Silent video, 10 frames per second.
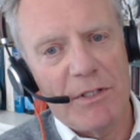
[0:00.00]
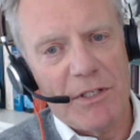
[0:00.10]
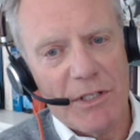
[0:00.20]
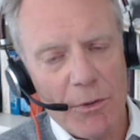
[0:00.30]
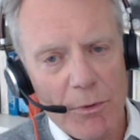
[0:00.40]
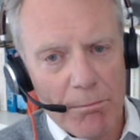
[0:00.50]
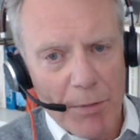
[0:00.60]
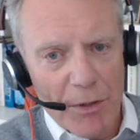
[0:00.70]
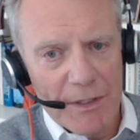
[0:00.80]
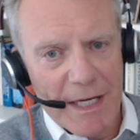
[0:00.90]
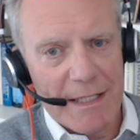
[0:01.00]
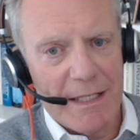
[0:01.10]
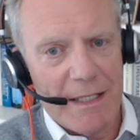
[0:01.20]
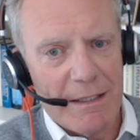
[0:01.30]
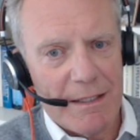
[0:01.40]
But so were bond
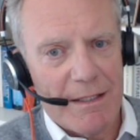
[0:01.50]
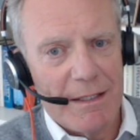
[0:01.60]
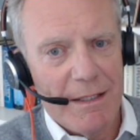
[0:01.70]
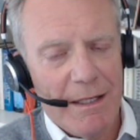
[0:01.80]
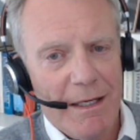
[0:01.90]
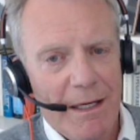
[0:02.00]
assets. Yeah,